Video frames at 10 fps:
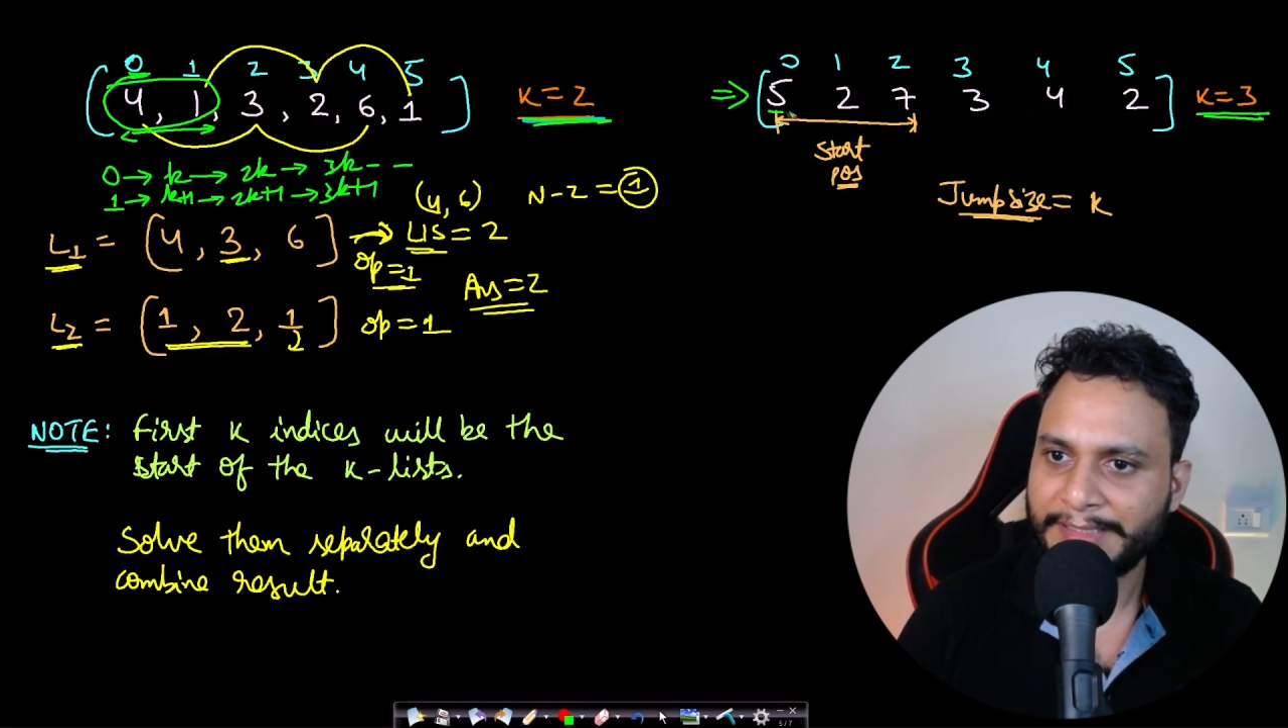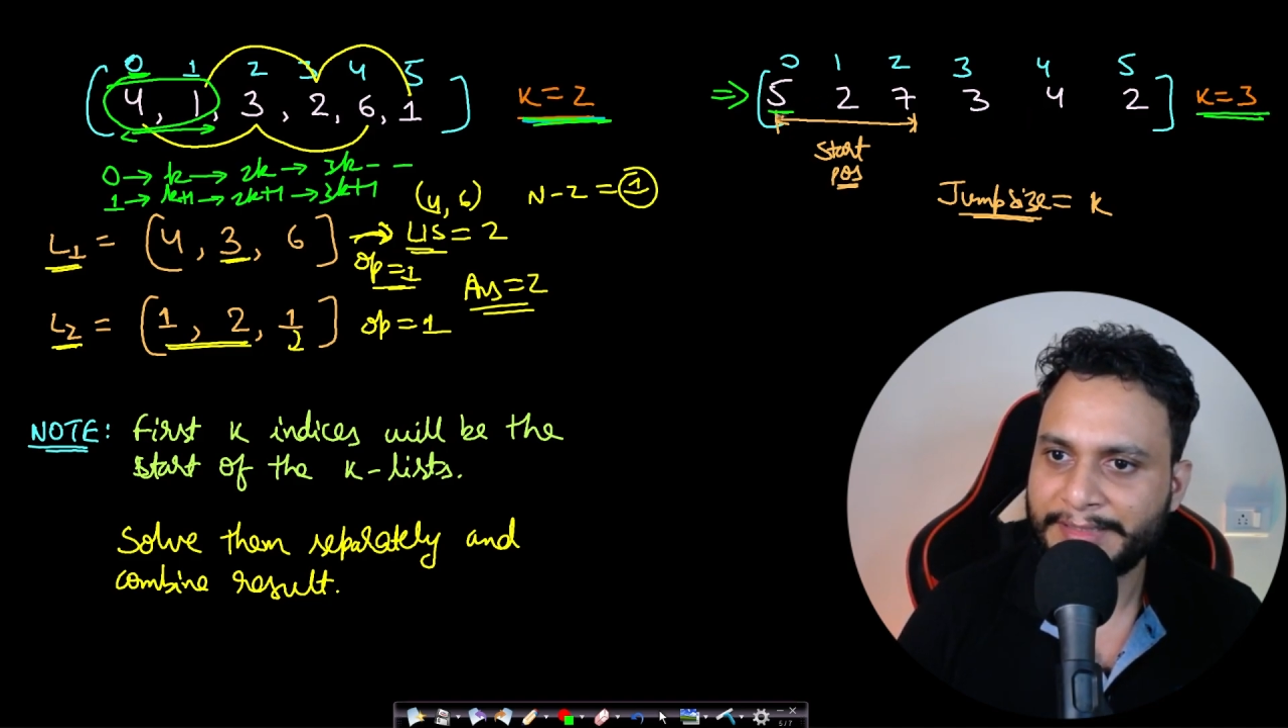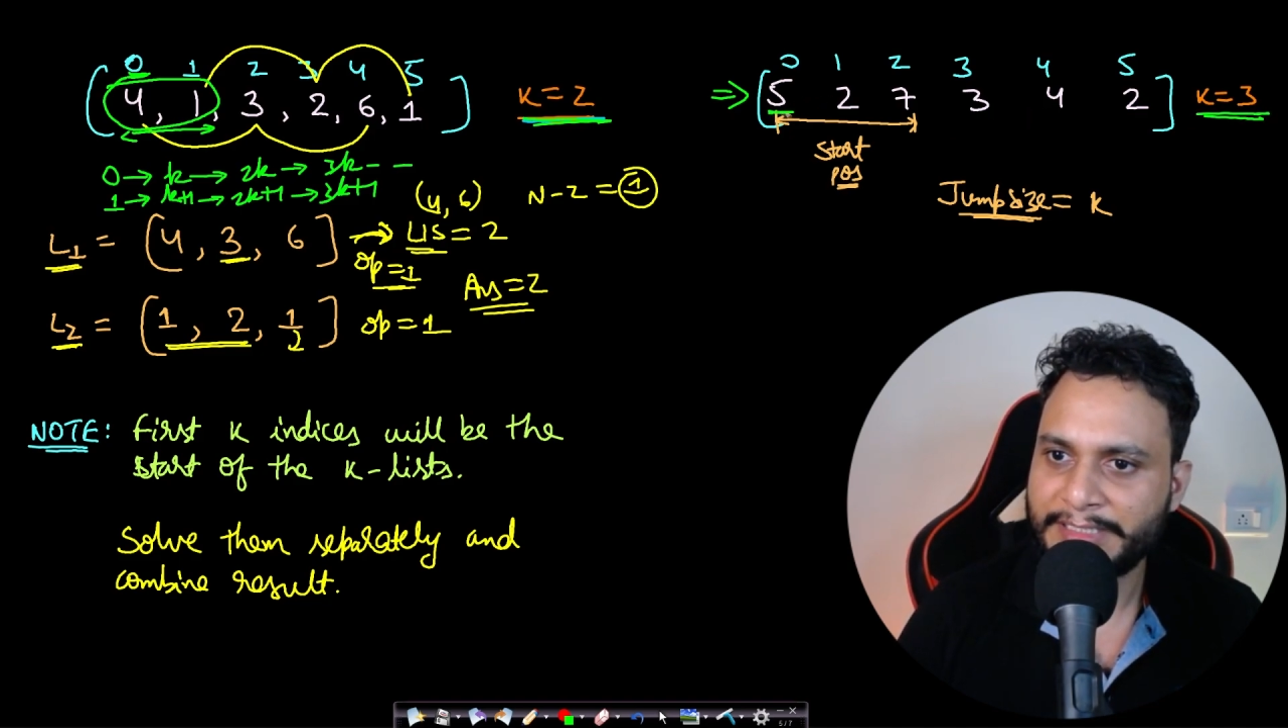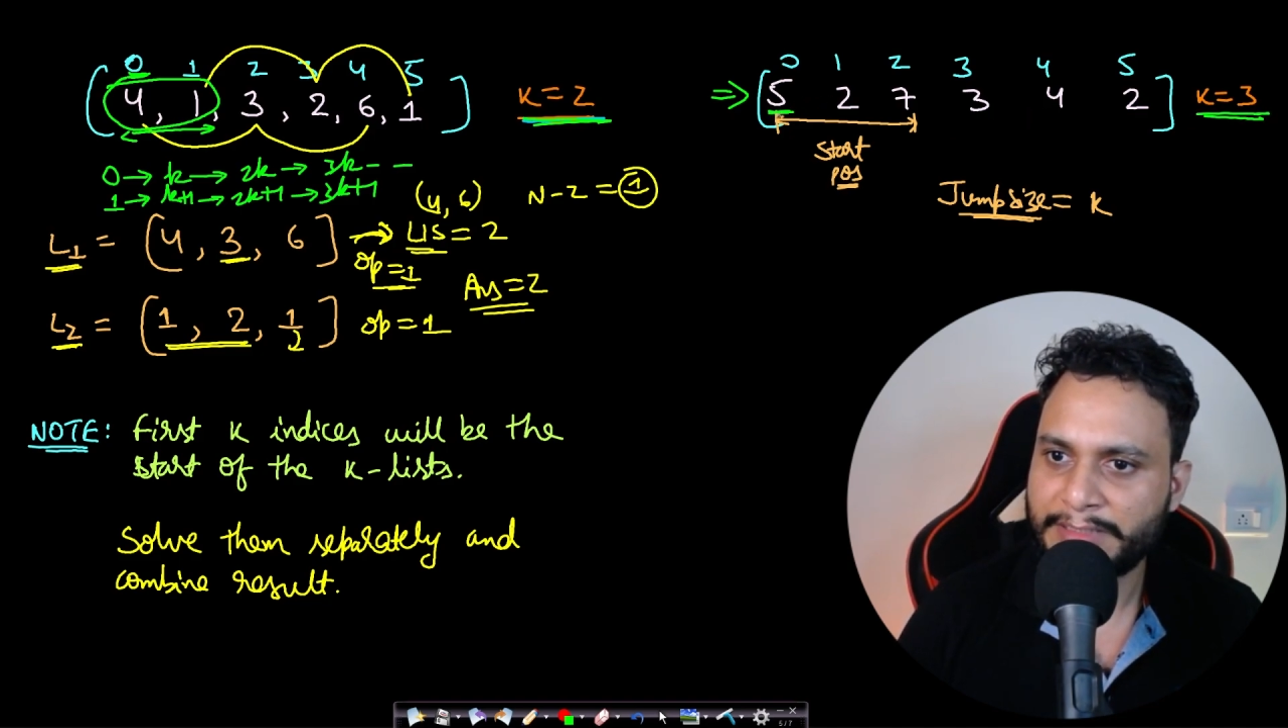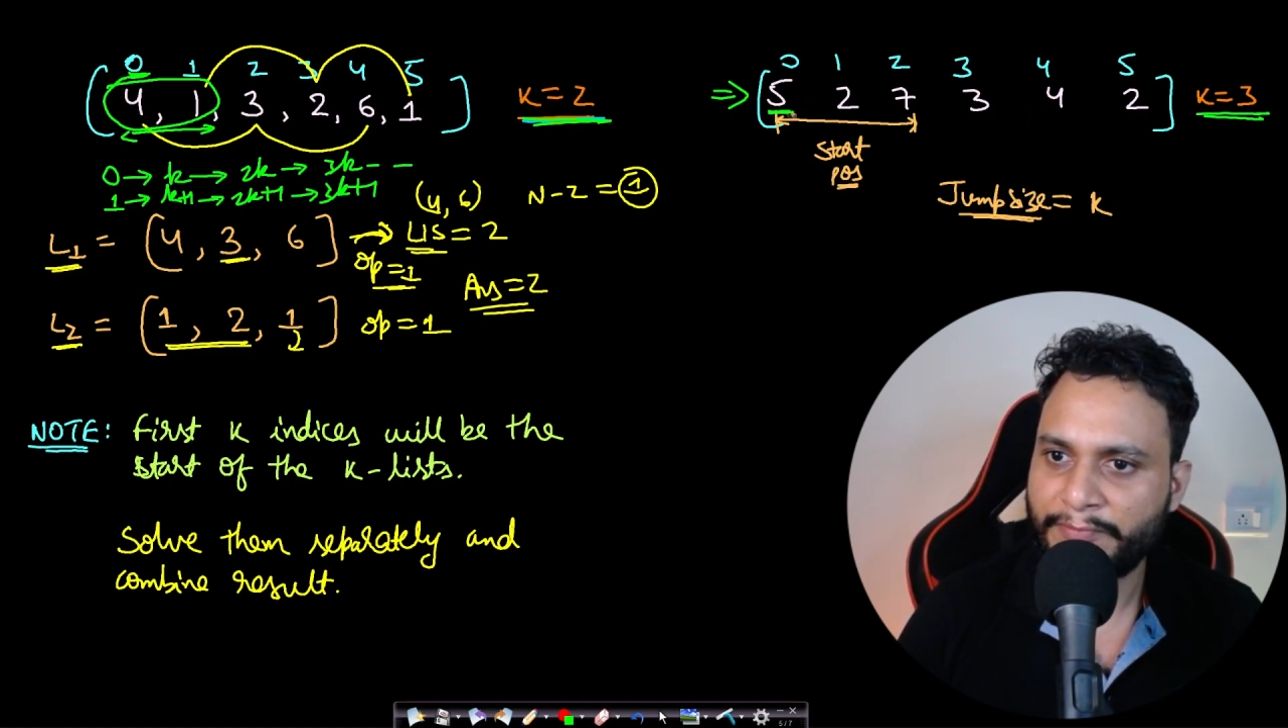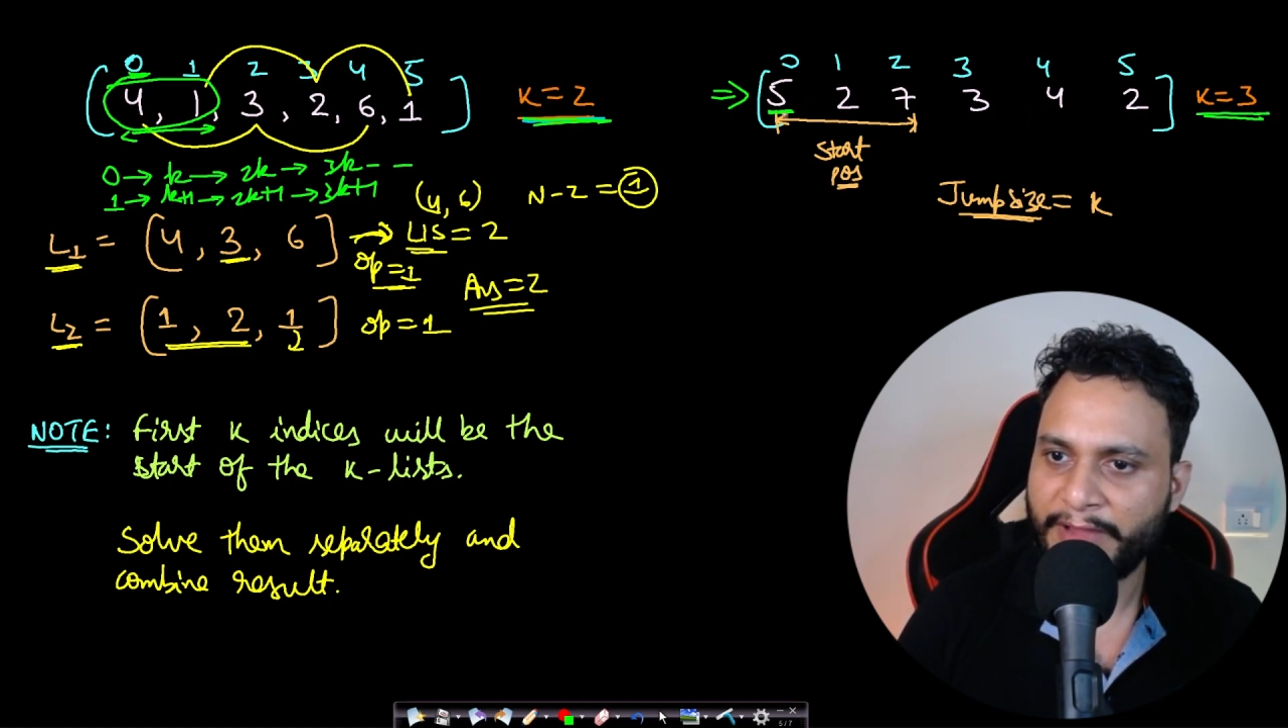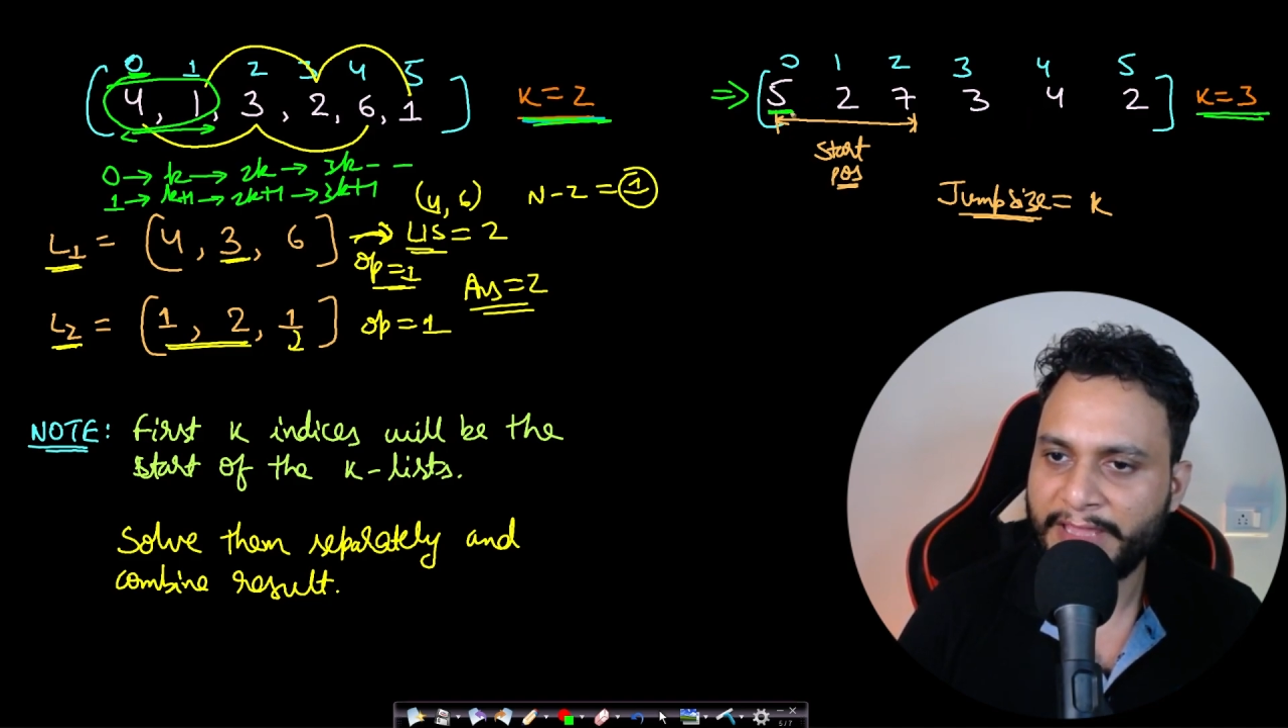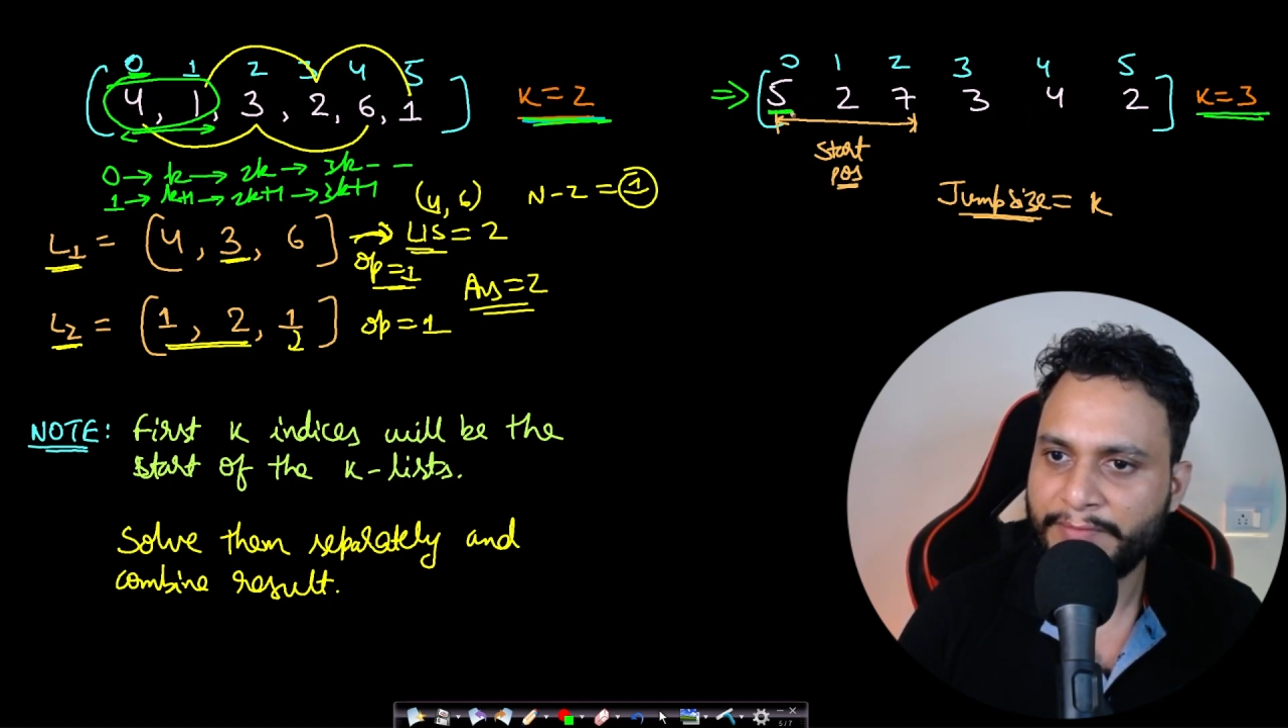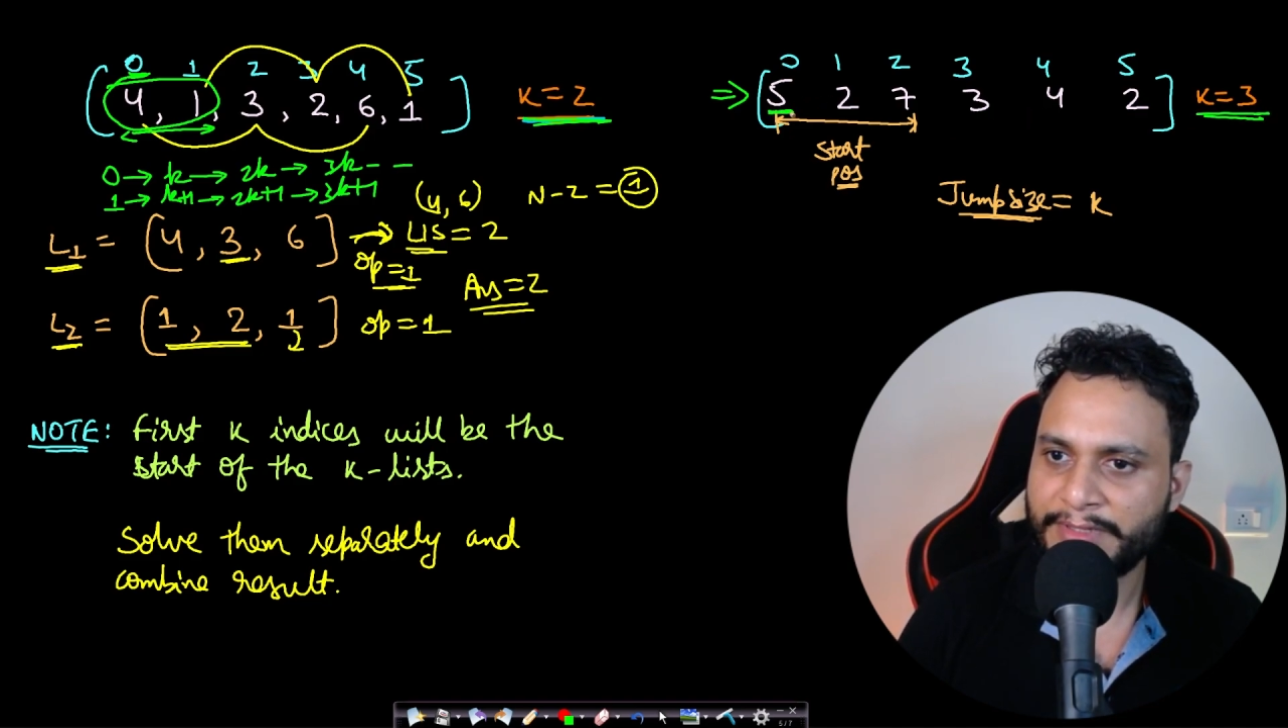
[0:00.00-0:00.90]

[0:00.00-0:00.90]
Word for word: this 5